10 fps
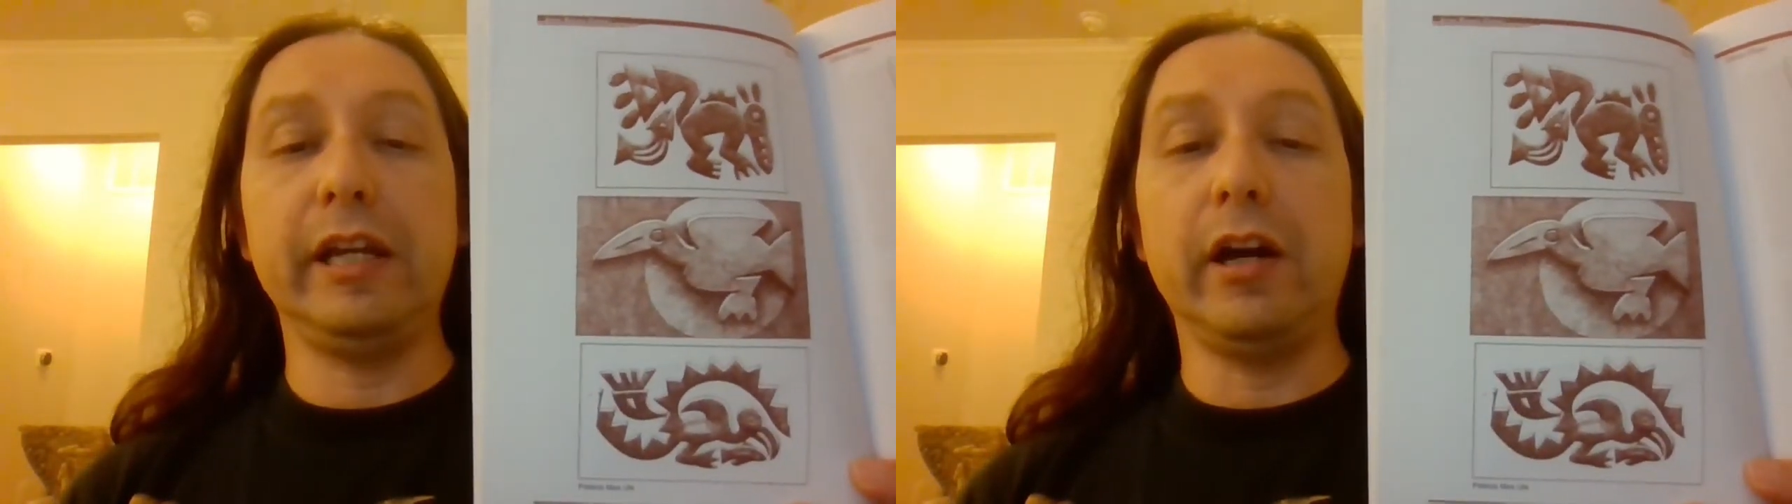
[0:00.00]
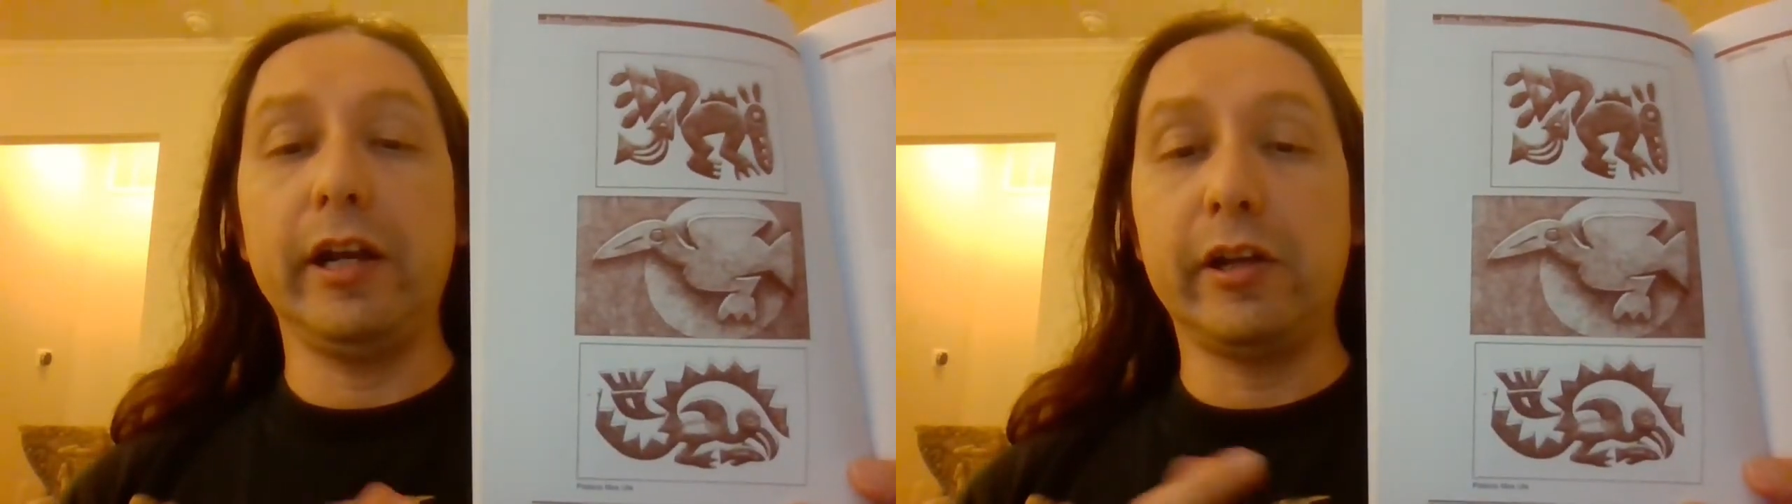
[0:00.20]

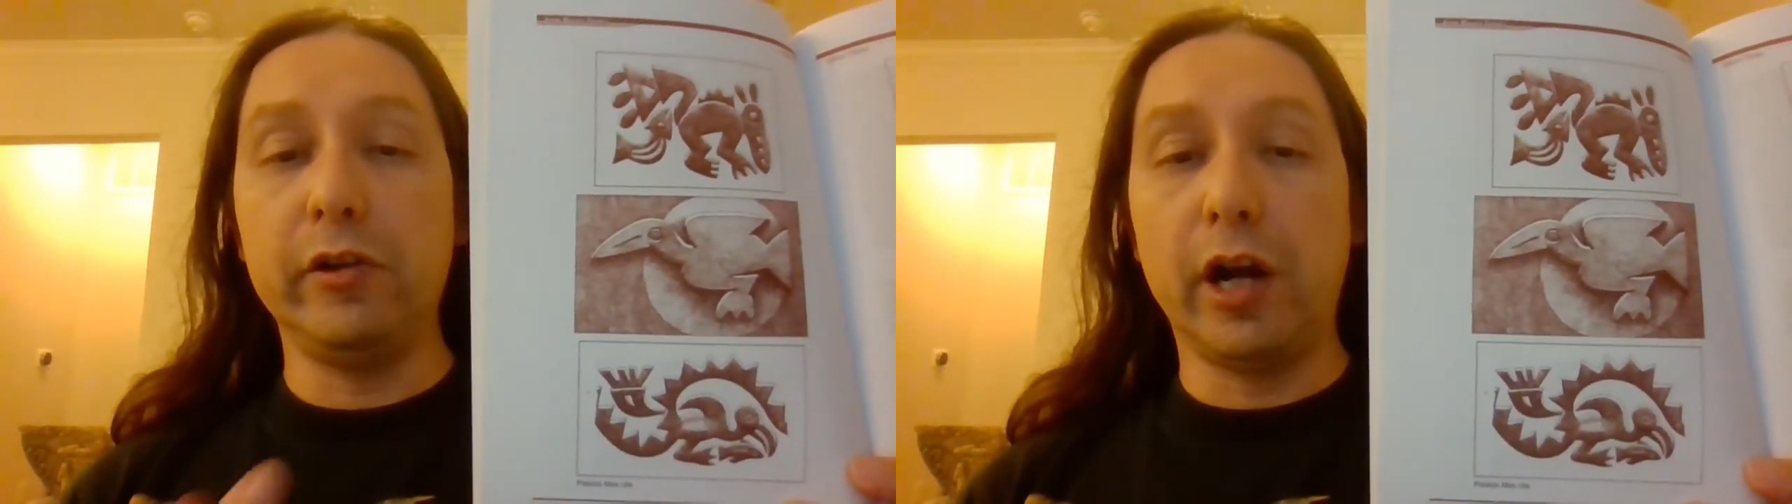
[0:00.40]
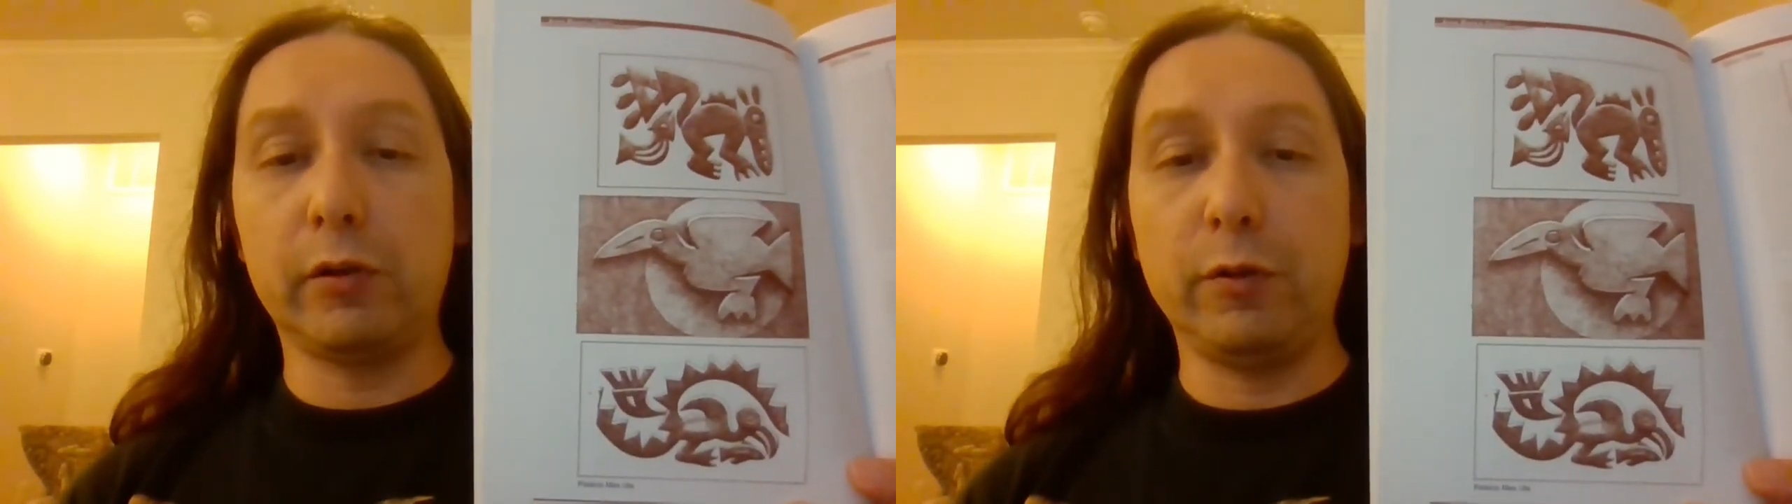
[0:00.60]

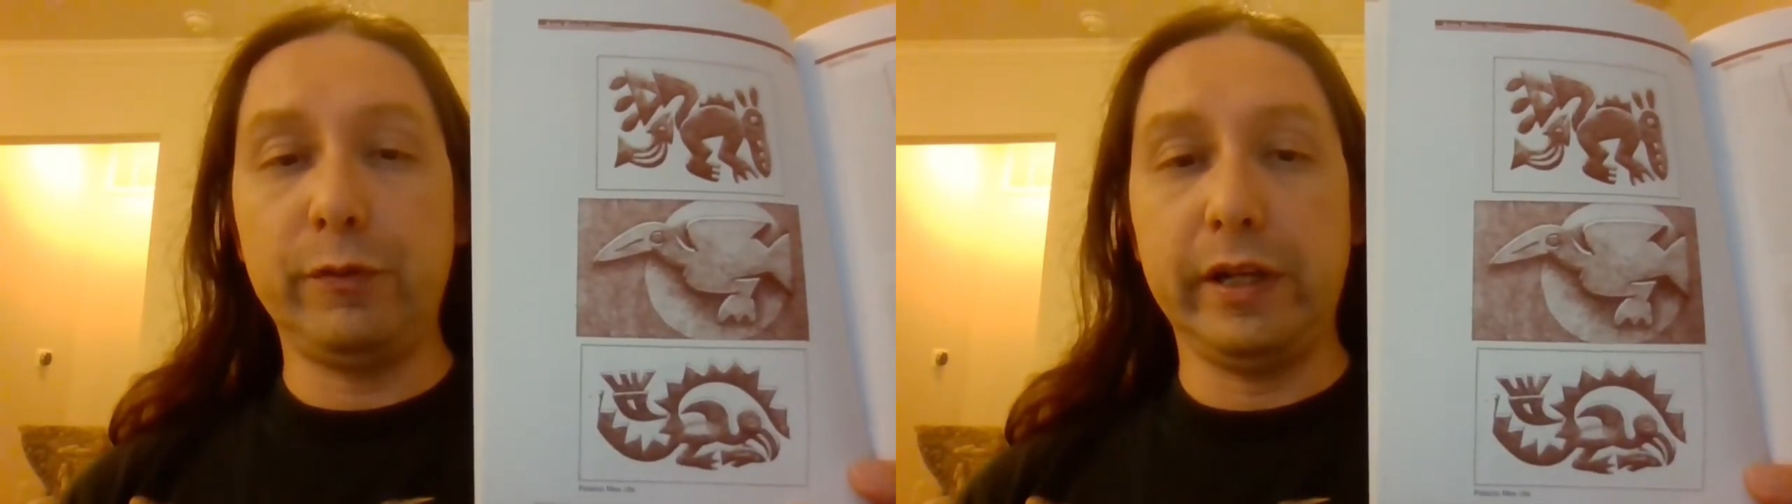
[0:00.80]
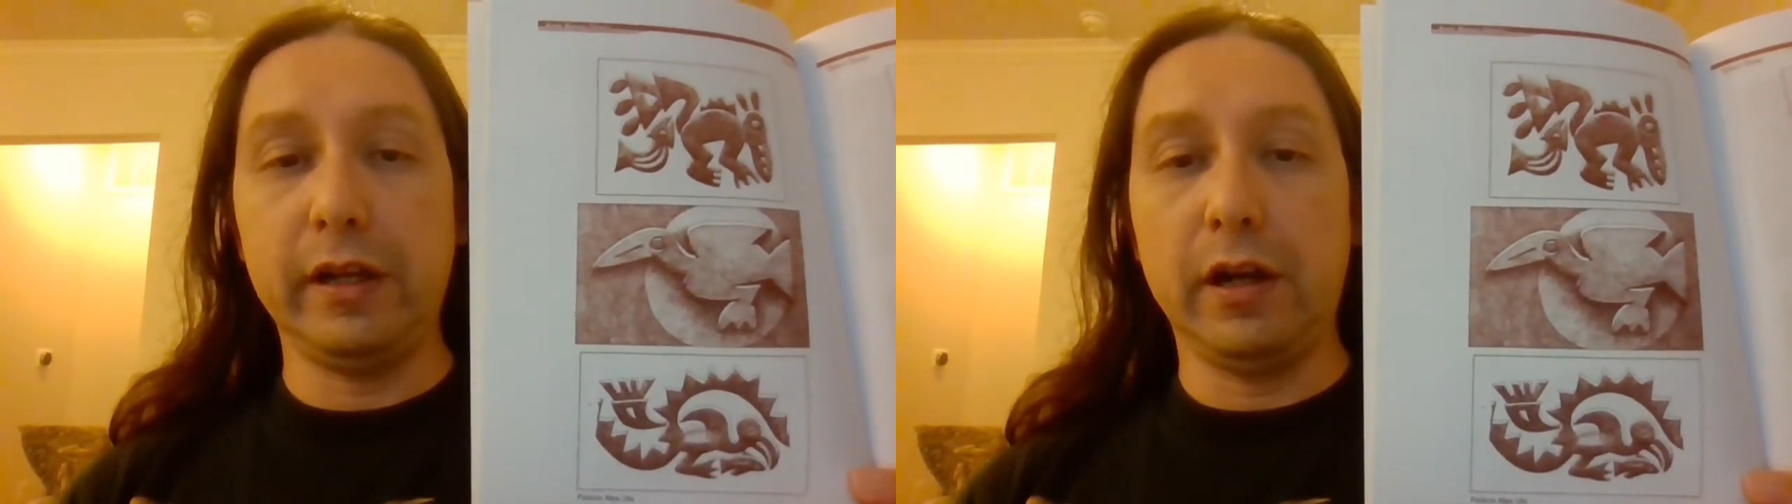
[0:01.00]

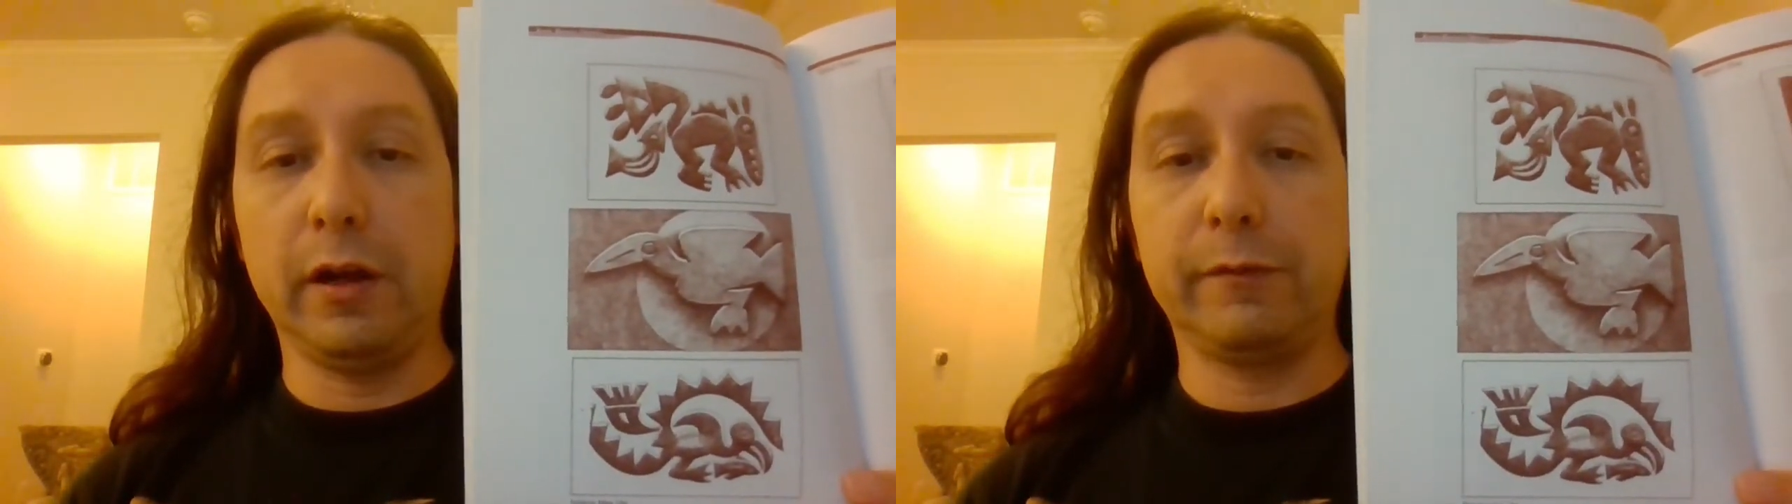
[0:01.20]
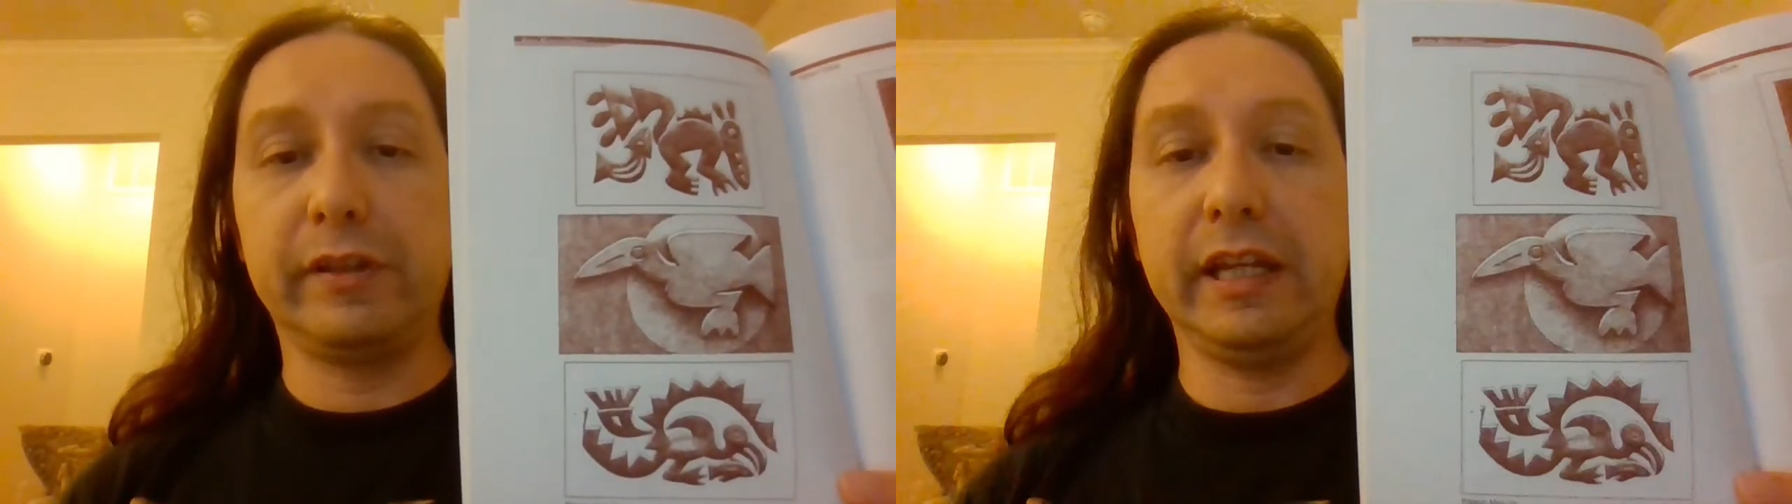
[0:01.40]
iconography
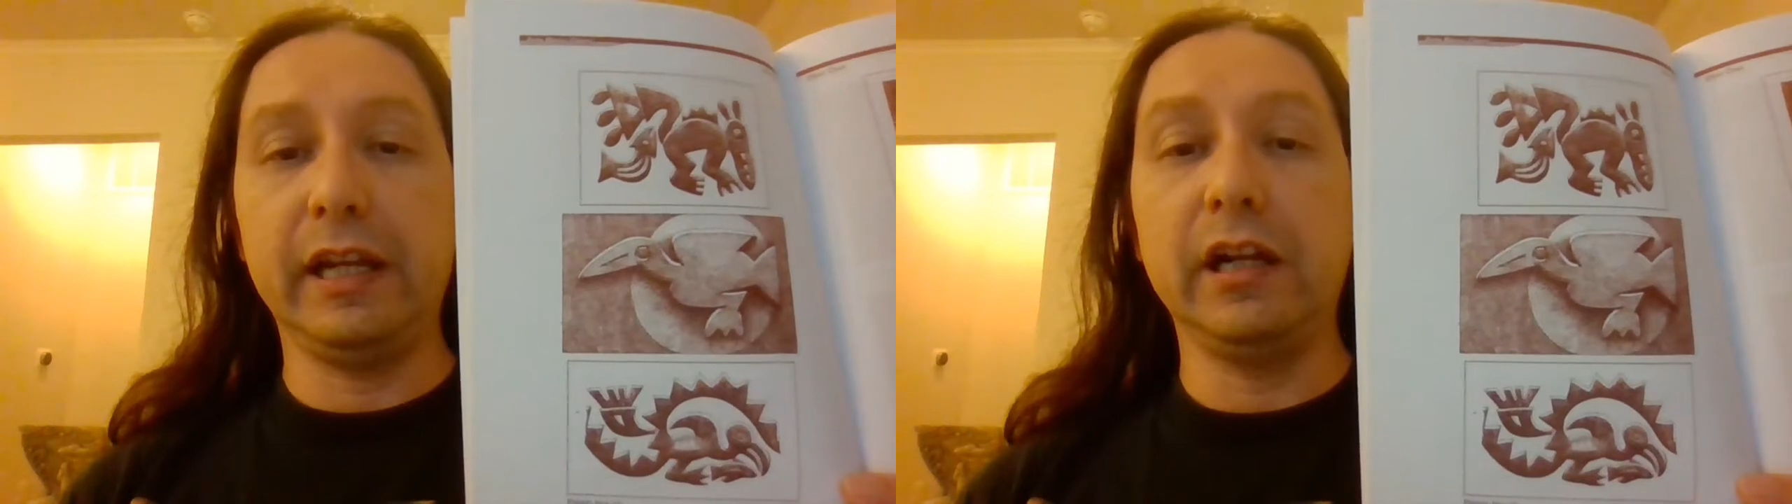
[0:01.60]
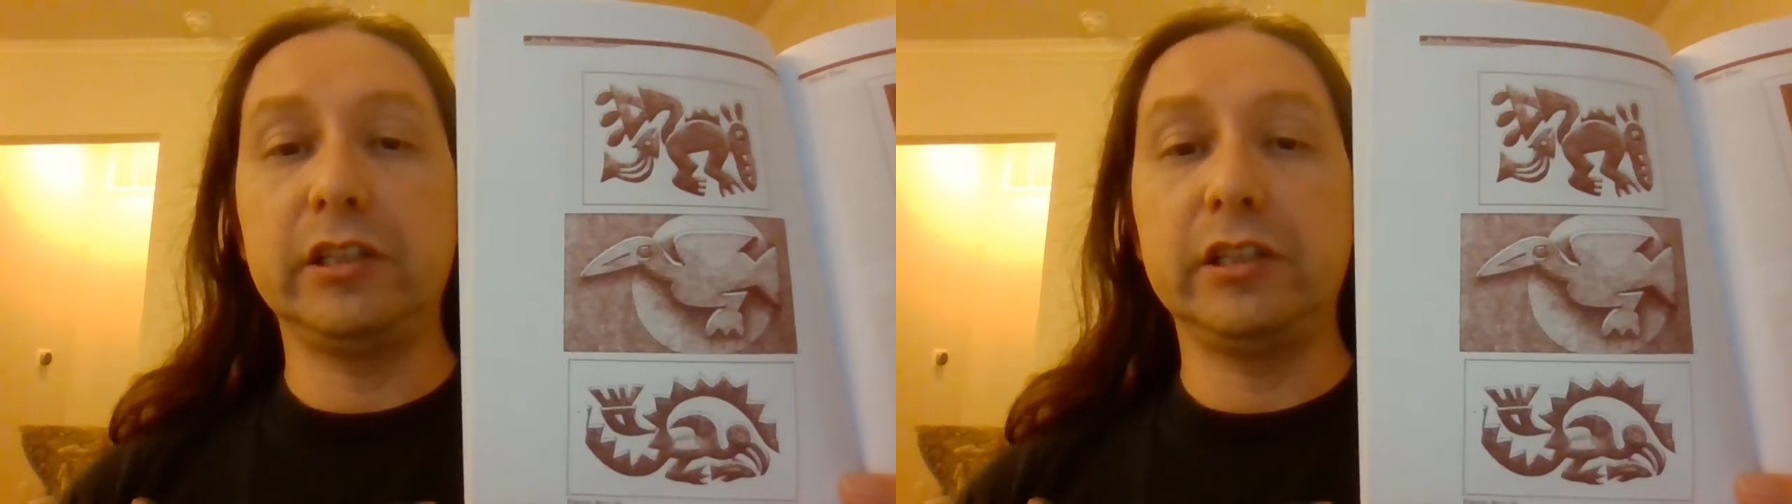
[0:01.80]
of the